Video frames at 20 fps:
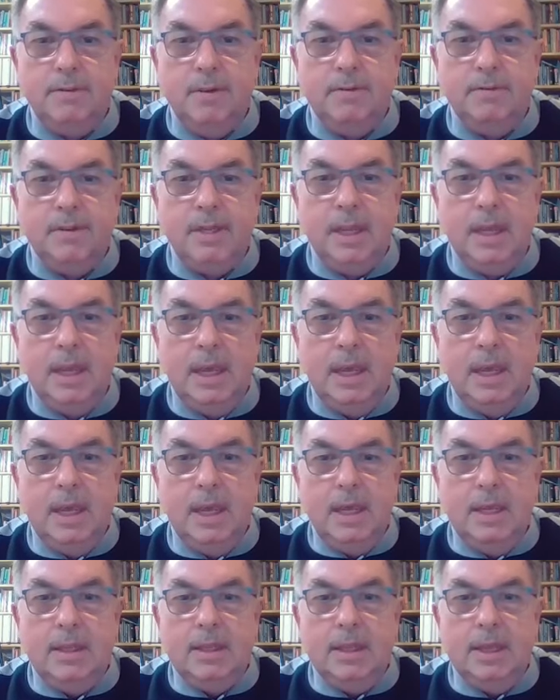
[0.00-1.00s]
50,
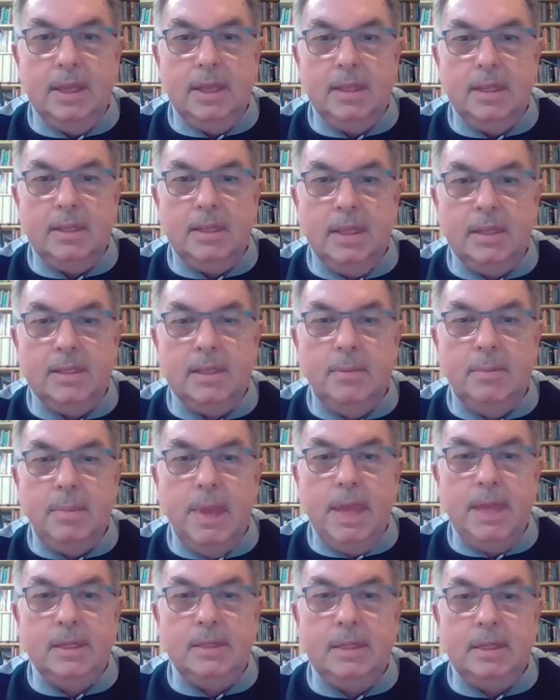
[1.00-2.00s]
there's an
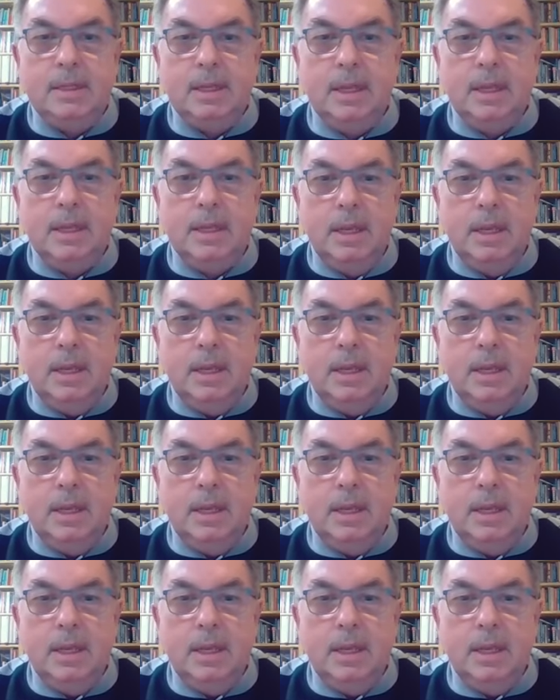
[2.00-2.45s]
amazing